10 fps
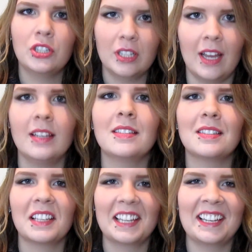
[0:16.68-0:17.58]
yes,
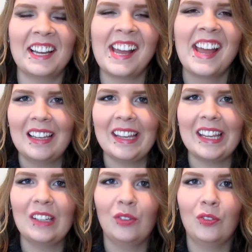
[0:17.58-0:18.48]

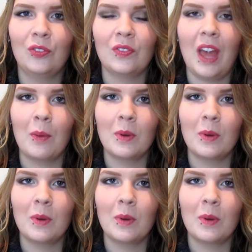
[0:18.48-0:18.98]
if that